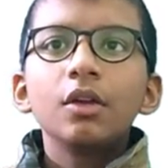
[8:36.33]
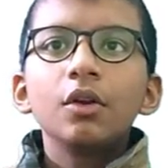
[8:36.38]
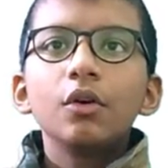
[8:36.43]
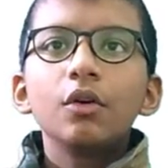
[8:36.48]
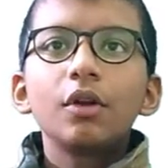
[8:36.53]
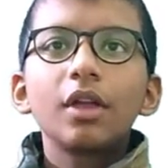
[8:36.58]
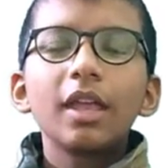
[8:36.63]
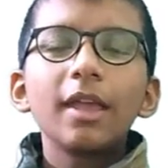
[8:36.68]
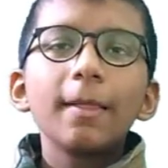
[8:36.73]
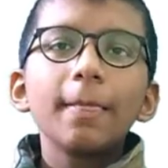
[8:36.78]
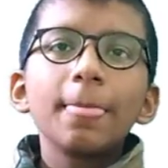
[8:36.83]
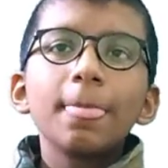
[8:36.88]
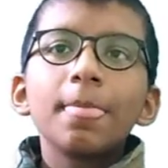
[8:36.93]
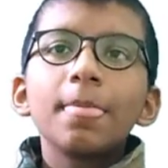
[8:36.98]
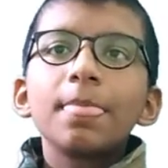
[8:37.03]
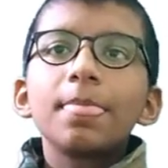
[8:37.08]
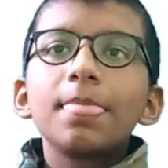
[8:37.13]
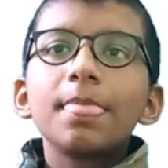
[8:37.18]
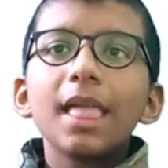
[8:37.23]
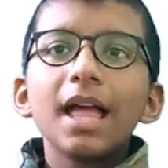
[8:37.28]
Okay,
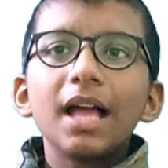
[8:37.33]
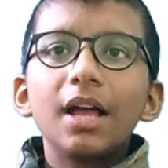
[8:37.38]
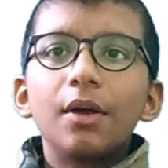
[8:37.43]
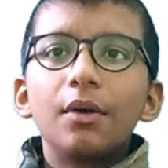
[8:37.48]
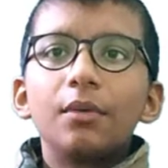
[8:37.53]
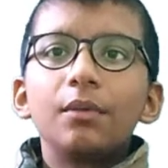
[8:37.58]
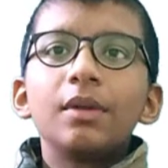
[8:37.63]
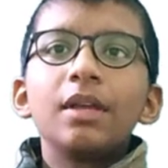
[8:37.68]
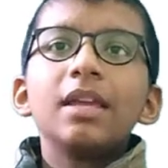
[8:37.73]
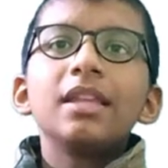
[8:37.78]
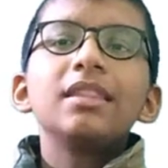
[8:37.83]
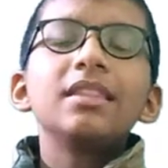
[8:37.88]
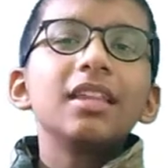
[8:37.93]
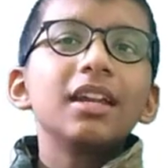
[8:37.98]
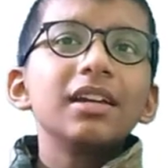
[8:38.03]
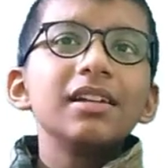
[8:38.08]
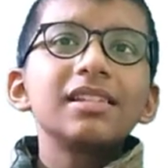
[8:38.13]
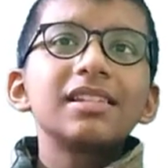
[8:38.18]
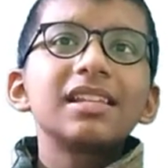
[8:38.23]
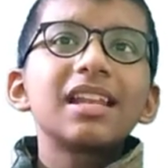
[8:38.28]
now
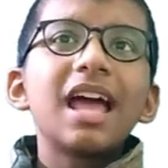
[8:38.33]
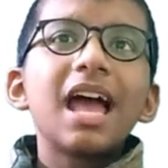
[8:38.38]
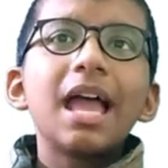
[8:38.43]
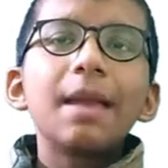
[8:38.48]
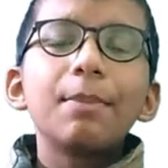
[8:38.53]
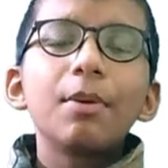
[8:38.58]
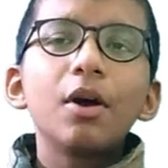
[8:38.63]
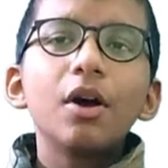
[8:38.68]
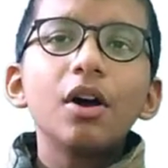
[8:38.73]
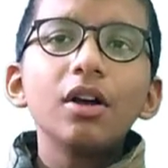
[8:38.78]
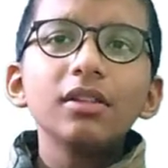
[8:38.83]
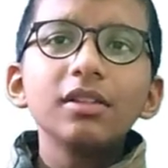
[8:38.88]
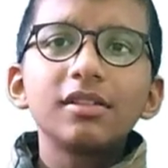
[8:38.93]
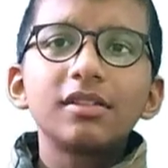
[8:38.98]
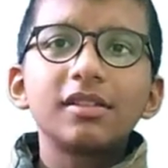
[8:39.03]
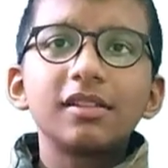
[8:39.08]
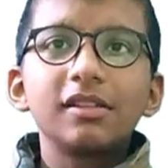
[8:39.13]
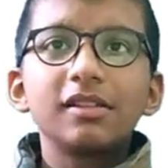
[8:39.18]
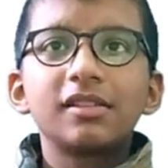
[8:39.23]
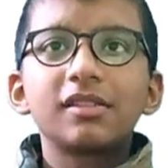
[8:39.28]
there is an
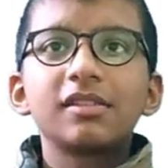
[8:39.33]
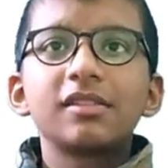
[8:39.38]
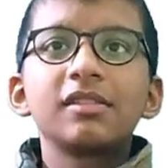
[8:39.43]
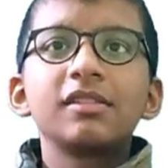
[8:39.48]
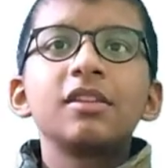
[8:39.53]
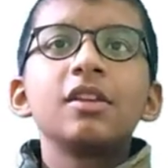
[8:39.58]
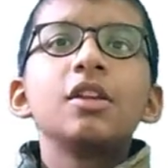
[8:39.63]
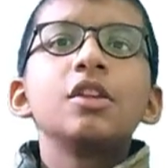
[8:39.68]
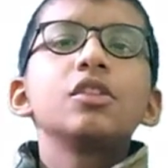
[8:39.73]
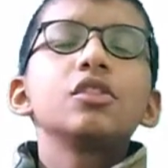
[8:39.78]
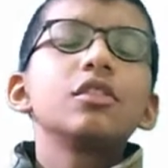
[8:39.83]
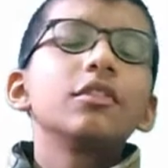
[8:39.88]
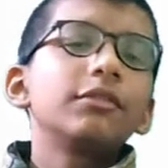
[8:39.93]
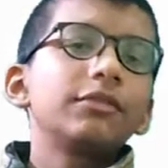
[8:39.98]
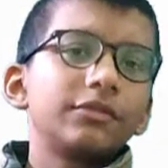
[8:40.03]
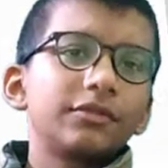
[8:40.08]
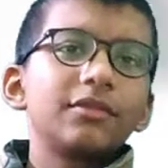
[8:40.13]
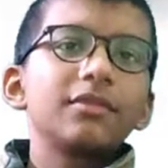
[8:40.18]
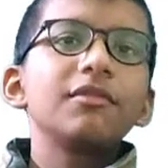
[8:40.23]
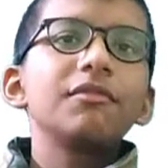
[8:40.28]
hypothesis, so
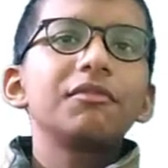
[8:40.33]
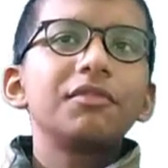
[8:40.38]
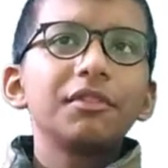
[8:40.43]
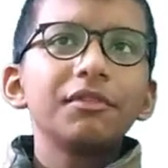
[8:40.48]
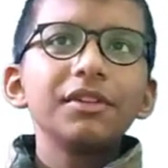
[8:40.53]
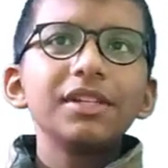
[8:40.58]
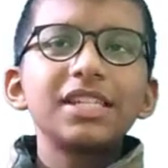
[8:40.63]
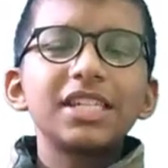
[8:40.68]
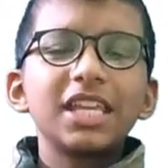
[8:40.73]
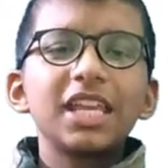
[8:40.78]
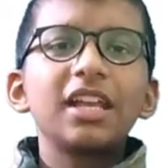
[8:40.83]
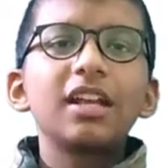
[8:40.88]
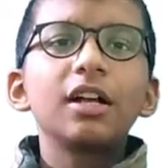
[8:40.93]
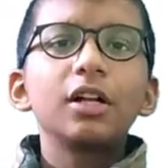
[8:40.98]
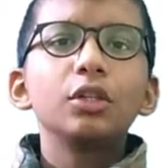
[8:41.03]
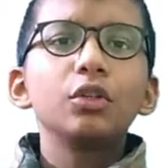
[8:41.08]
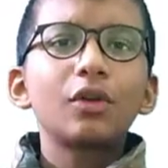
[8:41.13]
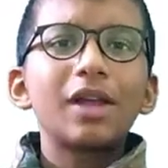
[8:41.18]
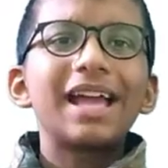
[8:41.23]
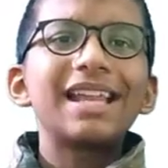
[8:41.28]
we will take a
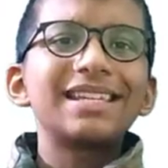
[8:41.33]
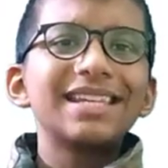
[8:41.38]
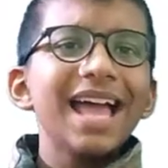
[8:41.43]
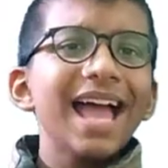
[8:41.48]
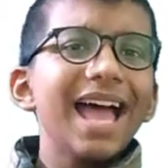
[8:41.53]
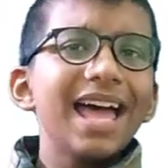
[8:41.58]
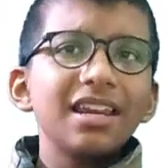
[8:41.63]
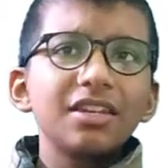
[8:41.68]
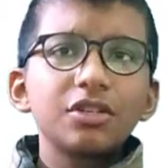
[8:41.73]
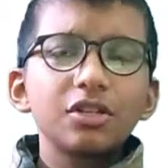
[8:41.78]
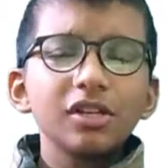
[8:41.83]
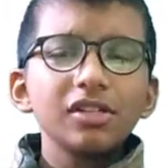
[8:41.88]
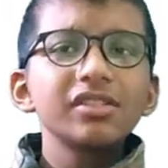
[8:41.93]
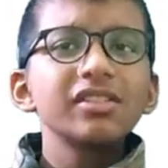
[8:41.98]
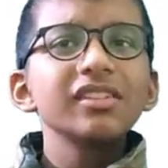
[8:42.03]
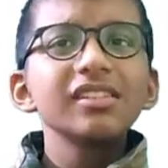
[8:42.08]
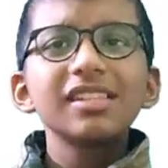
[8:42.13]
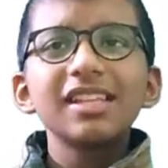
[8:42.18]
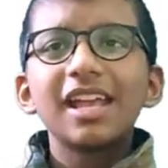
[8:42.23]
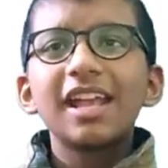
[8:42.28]
look at that just
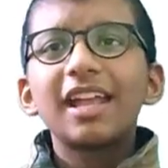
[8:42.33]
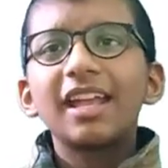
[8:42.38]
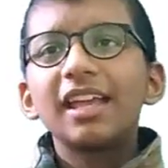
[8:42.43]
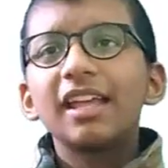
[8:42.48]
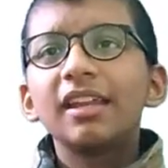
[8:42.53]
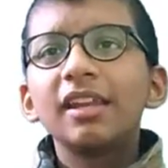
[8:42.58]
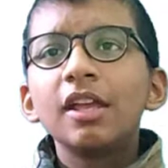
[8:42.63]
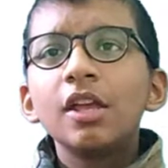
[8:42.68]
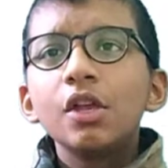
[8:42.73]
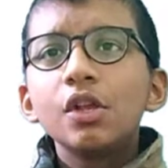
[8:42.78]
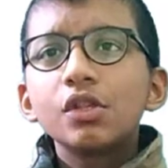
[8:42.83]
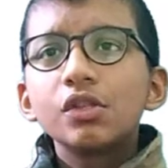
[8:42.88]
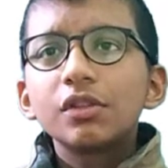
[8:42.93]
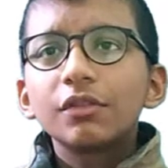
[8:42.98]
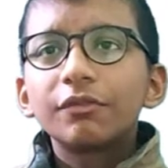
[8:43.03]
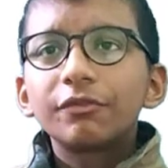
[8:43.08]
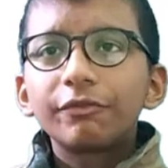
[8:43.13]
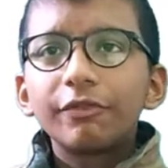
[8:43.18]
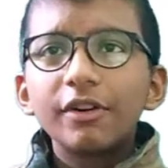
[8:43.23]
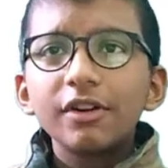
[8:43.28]
in a second. So
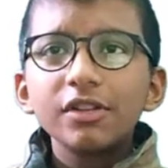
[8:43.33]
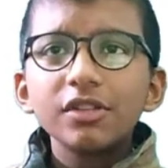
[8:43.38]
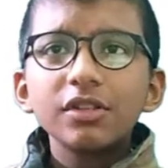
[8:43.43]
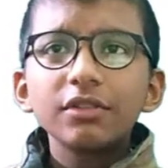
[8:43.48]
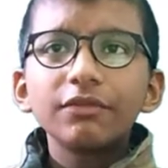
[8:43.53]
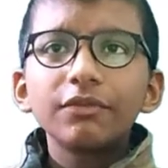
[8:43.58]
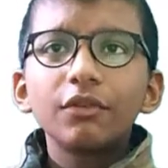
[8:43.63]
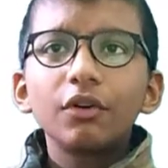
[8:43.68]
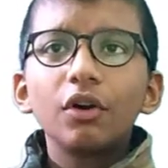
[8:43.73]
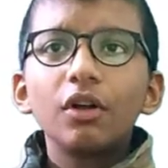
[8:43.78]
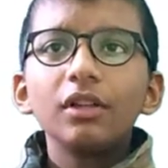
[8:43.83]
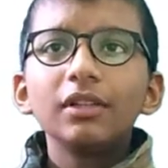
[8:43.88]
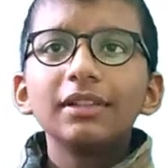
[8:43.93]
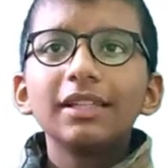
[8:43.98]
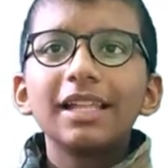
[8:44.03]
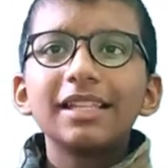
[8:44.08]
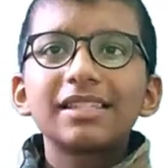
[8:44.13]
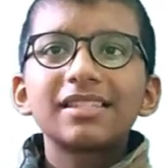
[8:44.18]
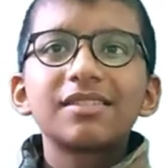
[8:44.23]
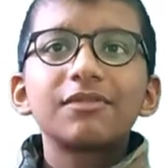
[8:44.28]
first of all,
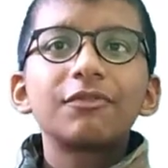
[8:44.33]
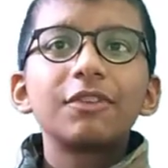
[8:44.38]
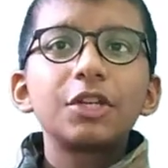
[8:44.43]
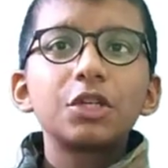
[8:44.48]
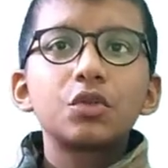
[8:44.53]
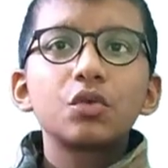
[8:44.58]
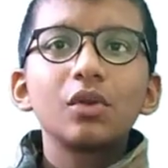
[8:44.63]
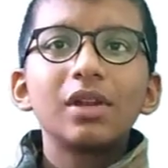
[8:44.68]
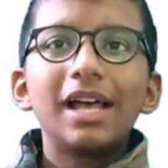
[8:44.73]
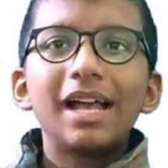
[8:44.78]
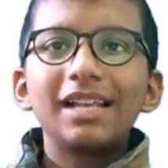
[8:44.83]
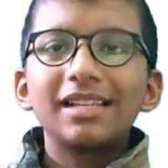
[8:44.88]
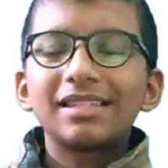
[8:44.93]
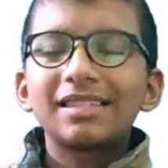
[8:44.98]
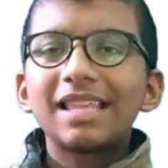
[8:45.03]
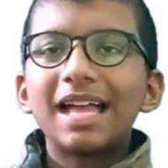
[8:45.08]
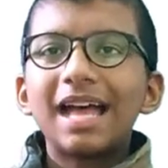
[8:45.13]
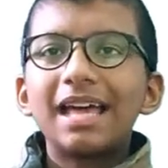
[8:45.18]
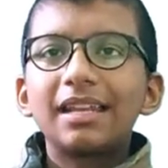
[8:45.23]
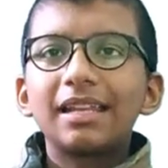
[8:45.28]
let's visualize
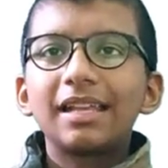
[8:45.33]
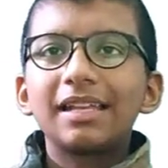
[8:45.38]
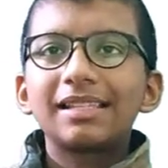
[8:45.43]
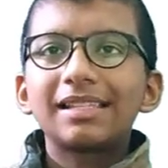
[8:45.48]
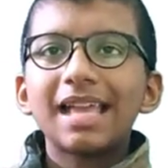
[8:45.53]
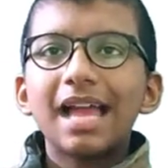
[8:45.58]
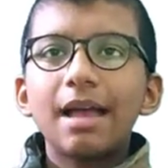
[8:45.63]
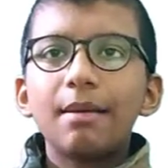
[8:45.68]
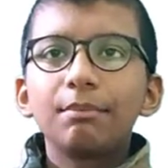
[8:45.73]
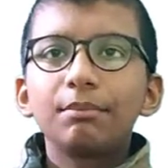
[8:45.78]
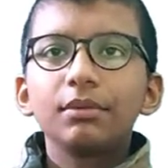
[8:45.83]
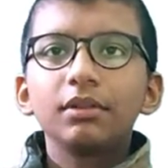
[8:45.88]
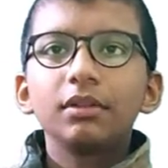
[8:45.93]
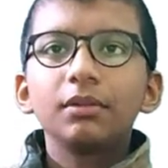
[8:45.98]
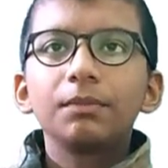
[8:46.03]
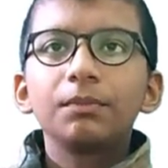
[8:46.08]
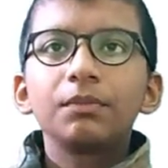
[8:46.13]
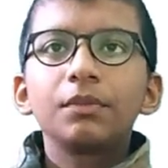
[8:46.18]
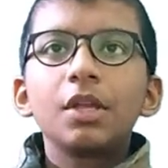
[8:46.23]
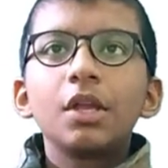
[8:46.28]
that
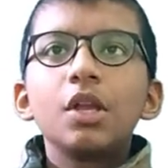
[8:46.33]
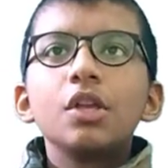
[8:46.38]
example.